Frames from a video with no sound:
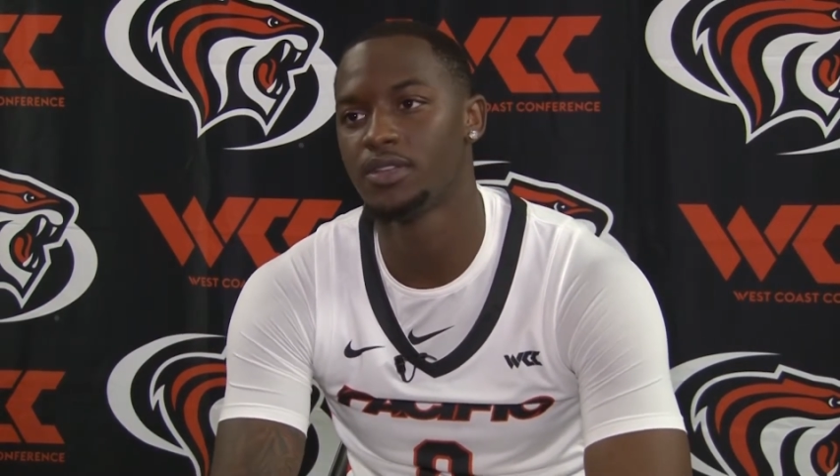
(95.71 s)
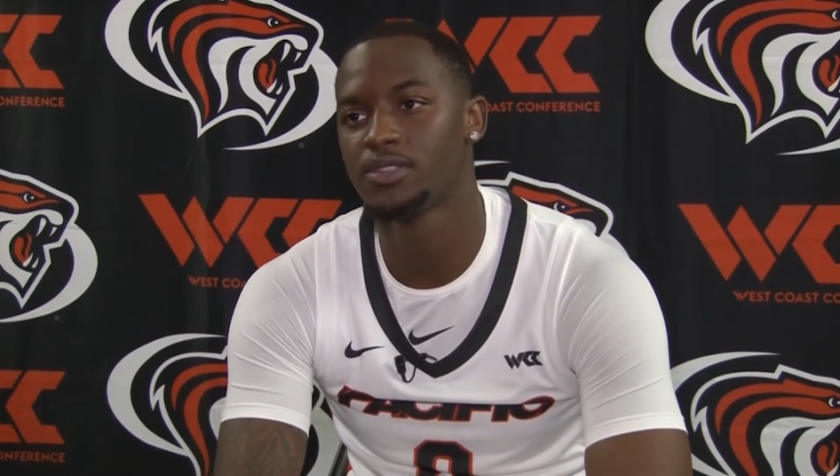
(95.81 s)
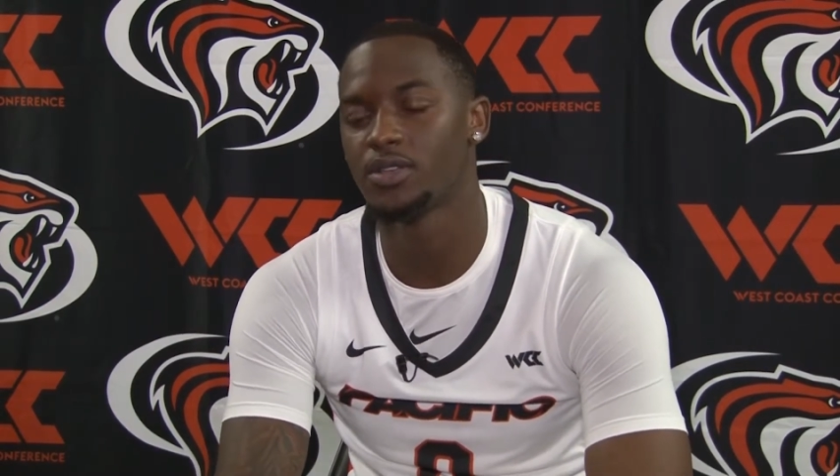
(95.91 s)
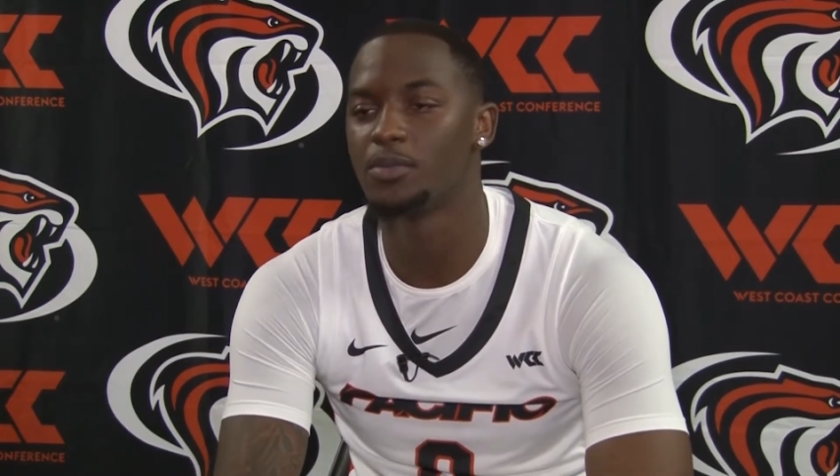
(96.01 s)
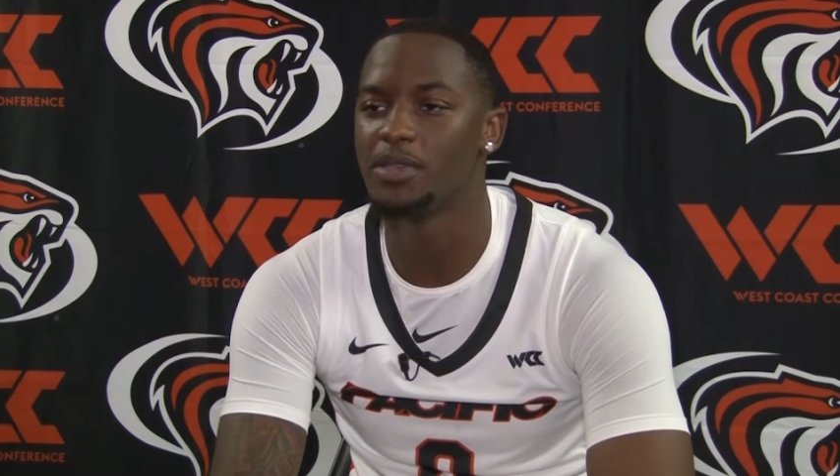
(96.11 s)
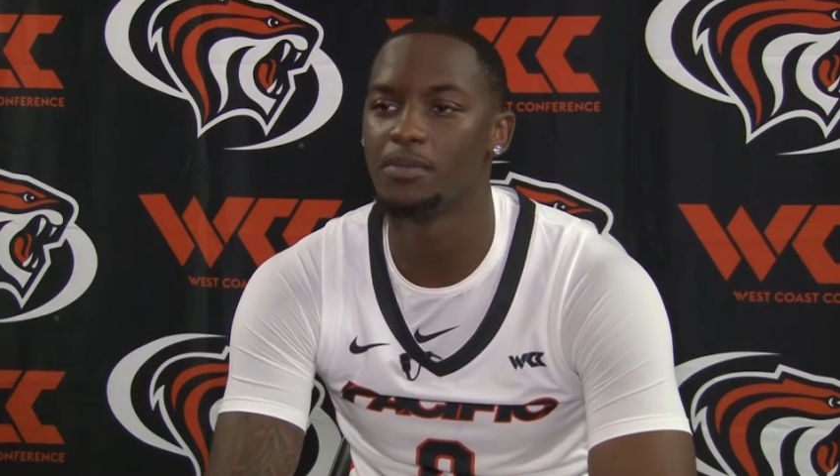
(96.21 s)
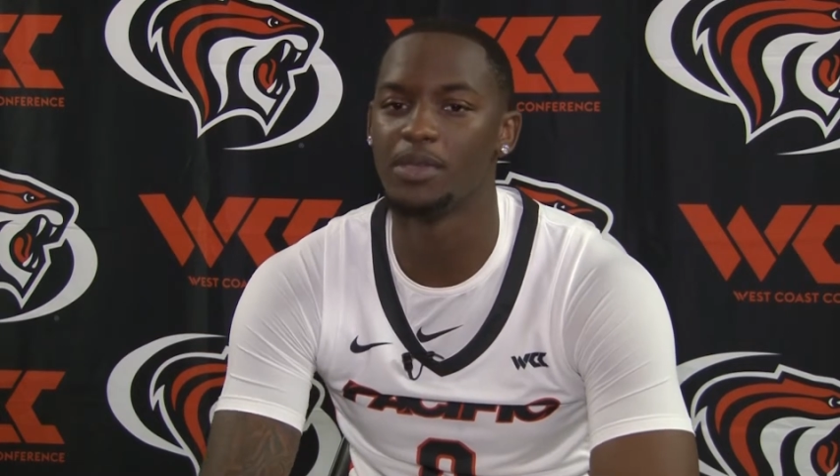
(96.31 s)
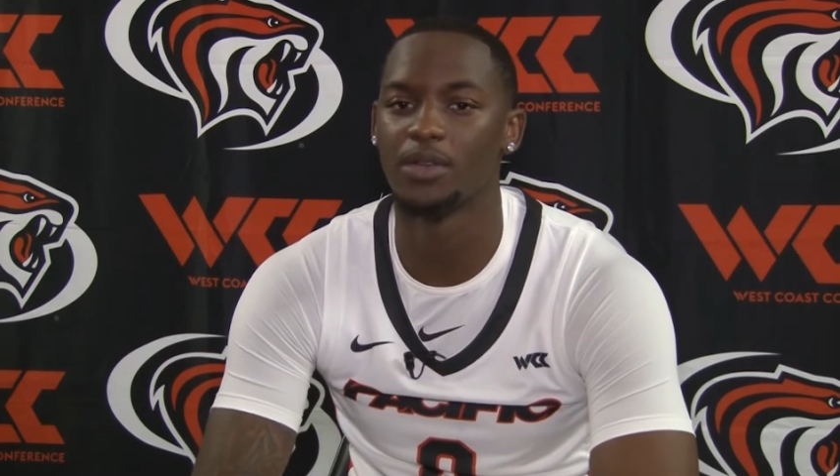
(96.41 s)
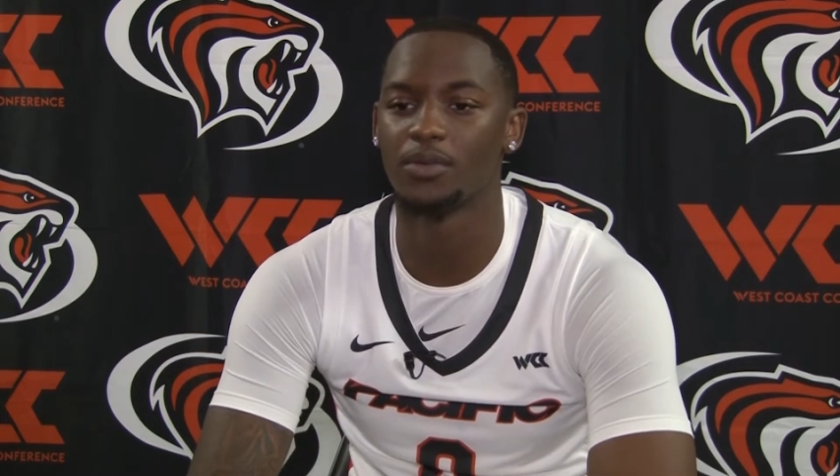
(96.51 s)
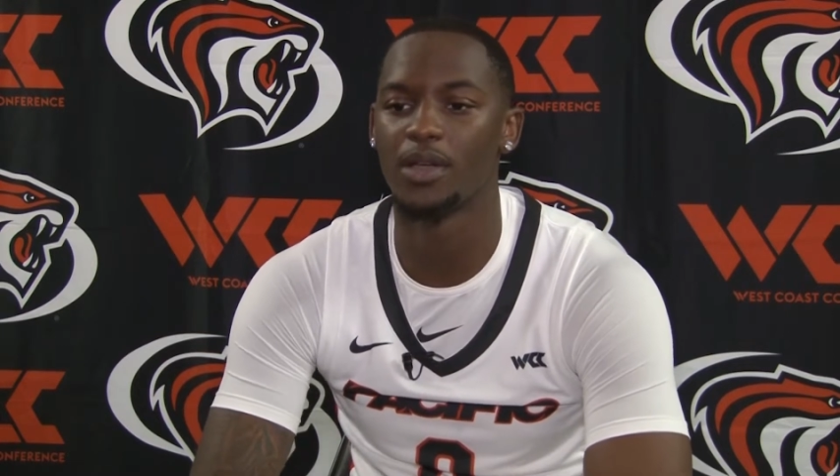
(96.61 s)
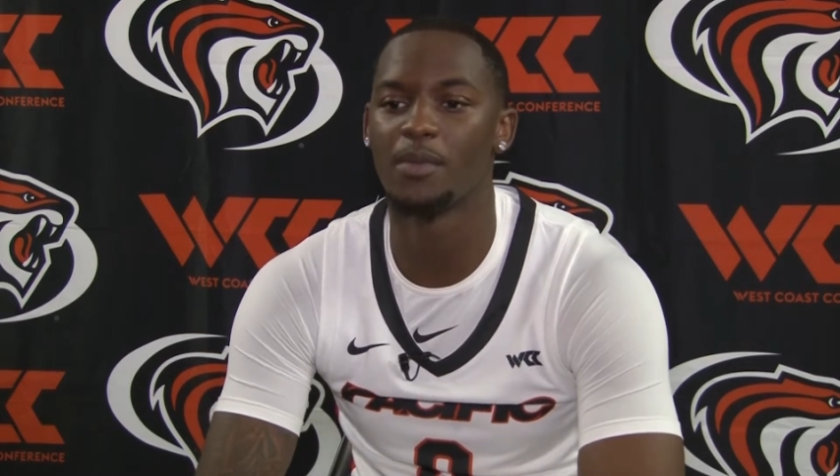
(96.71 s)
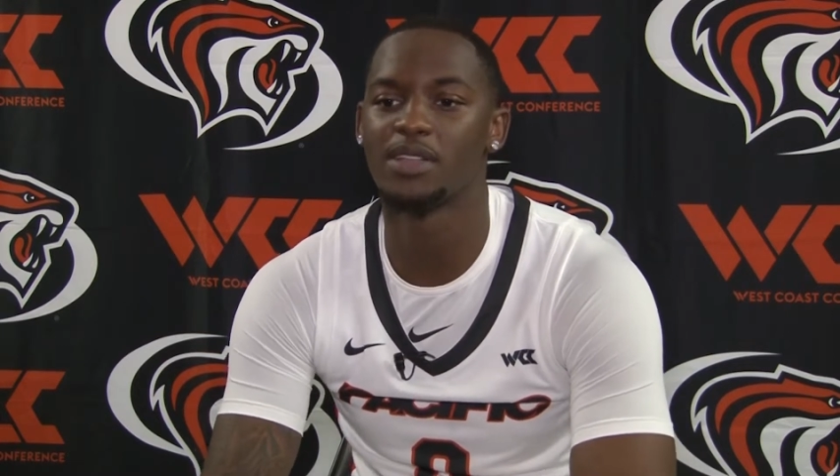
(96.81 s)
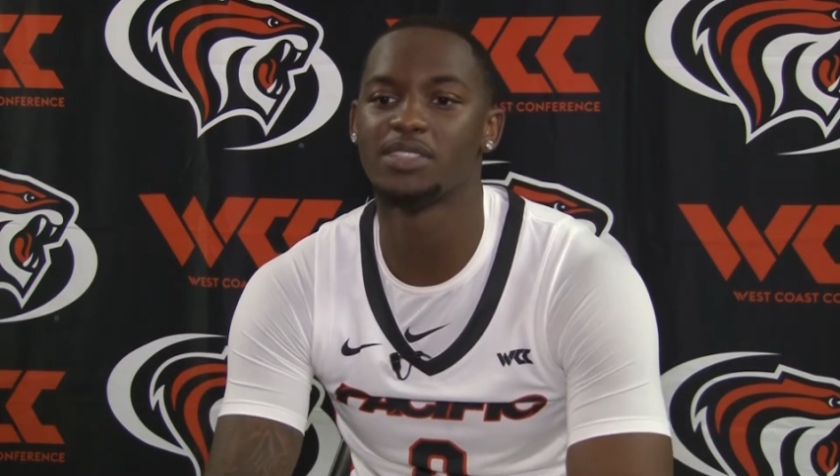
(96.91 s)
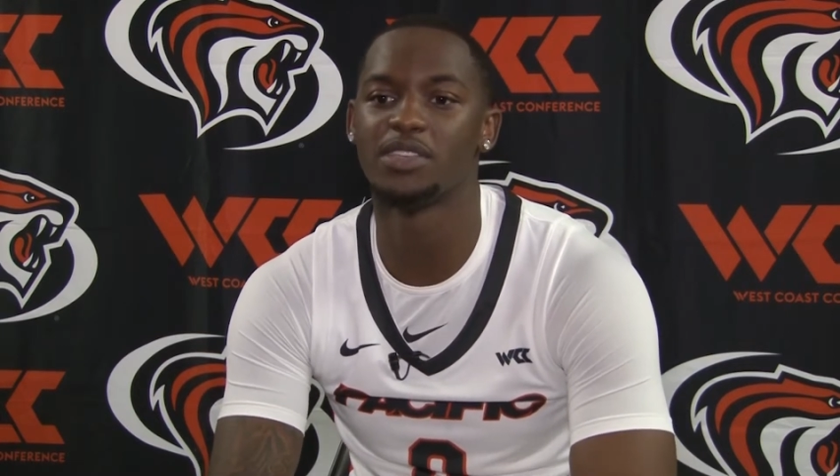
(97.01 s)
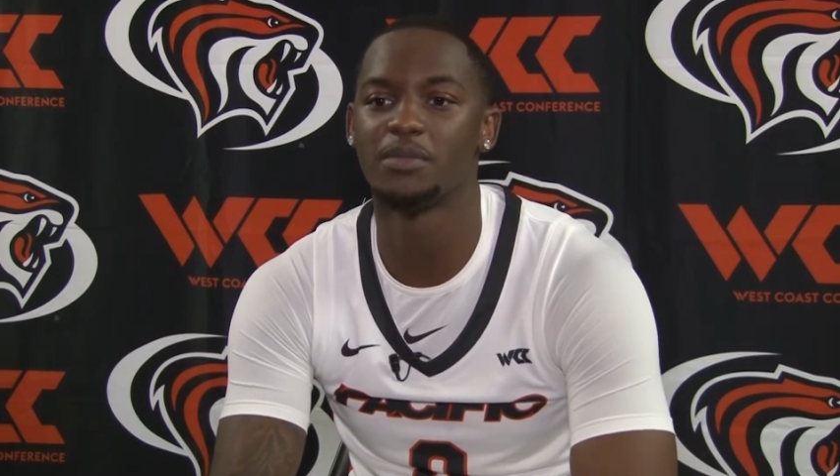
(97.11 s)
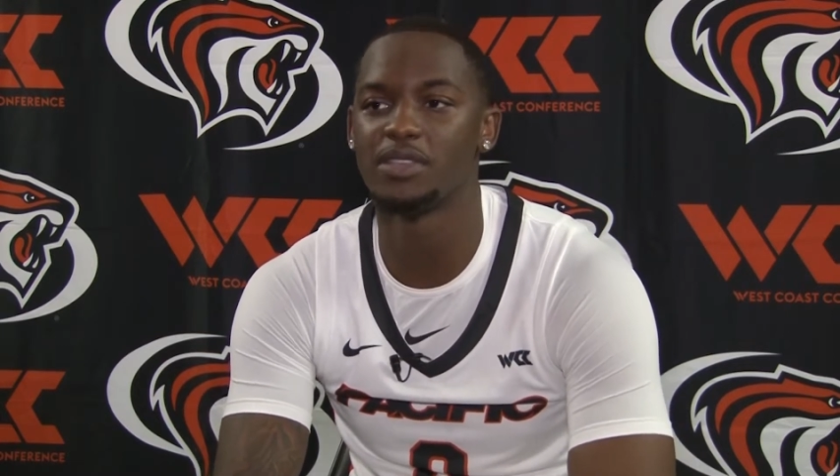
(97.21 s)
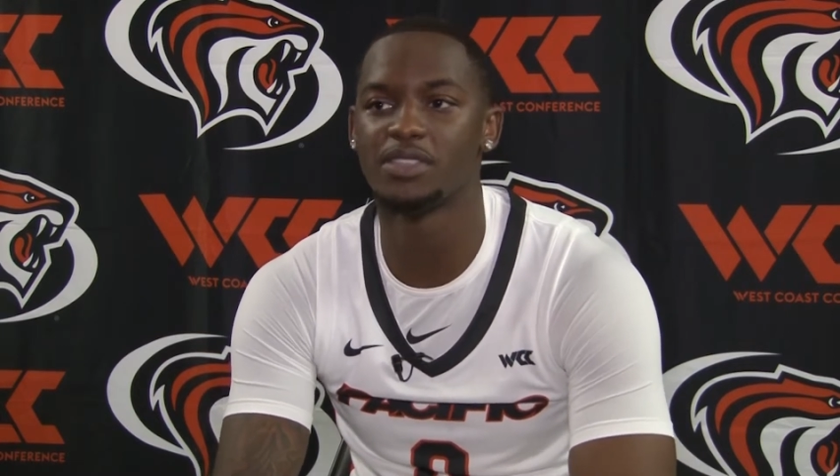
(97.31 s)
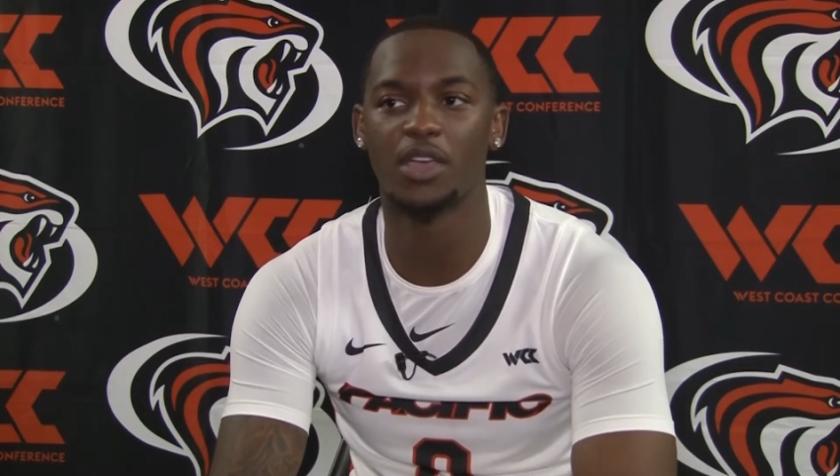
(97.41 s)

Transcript: So me being around my teammates